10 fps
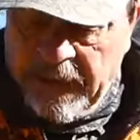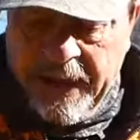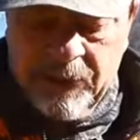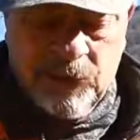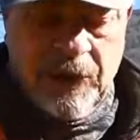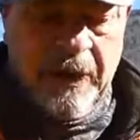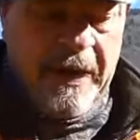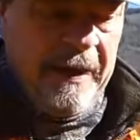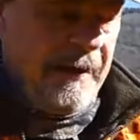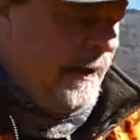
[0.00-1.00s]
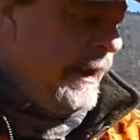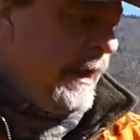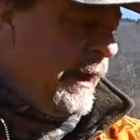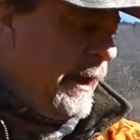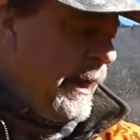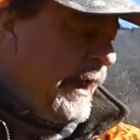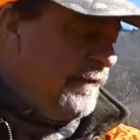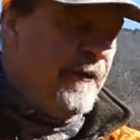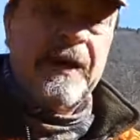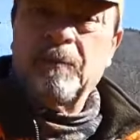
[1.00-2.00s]
has a, a, a
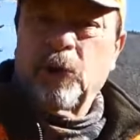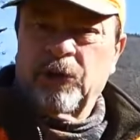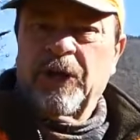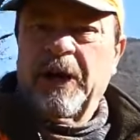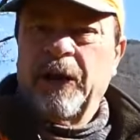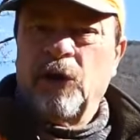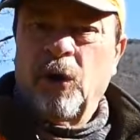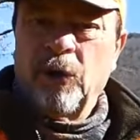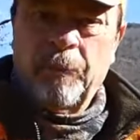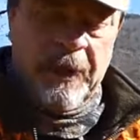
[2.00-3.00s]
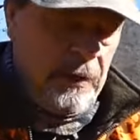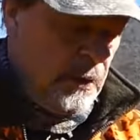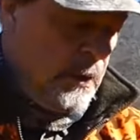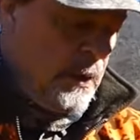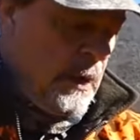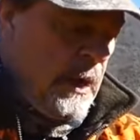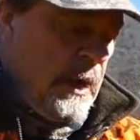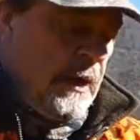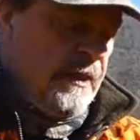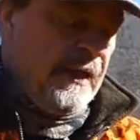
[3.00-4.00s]
very modern ergonomy
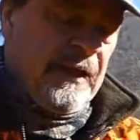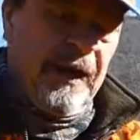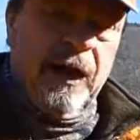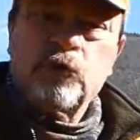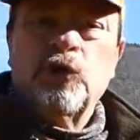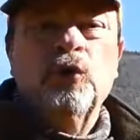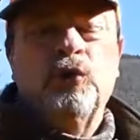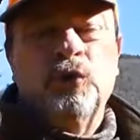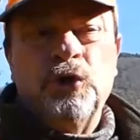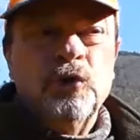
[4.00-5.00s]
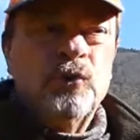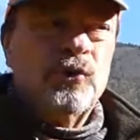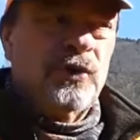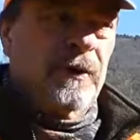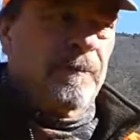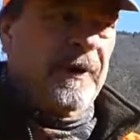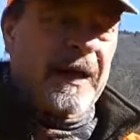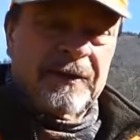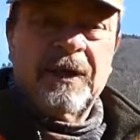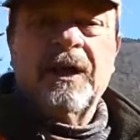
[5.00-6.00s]
that allows you to use
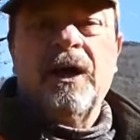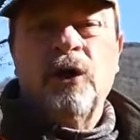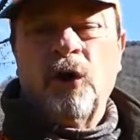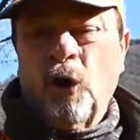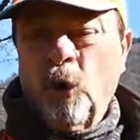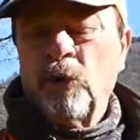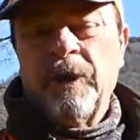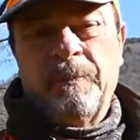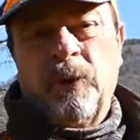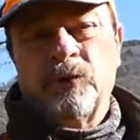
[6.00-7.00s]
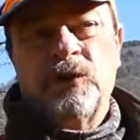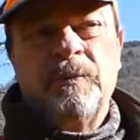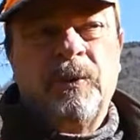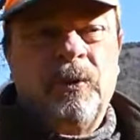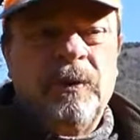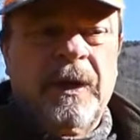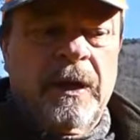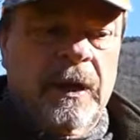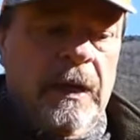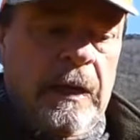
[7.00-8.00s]
practical all the possible
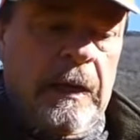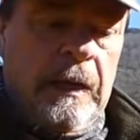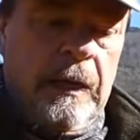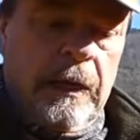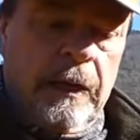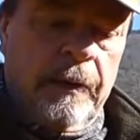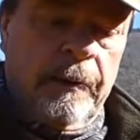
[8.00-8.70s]
uh,